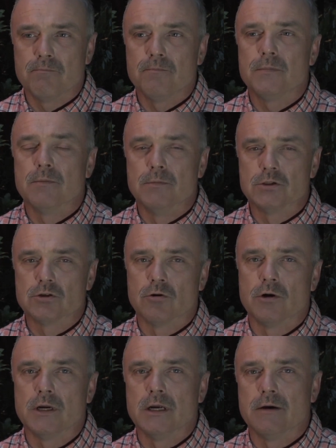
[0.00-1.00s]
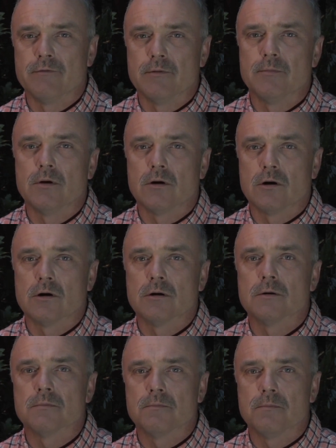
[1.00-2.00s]
The majority of them
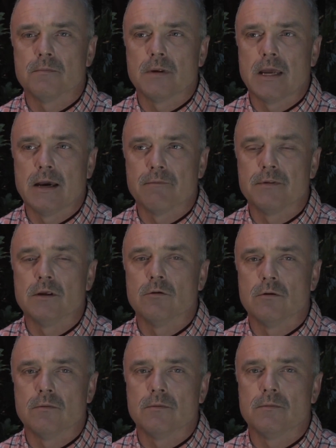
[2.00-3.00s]
have the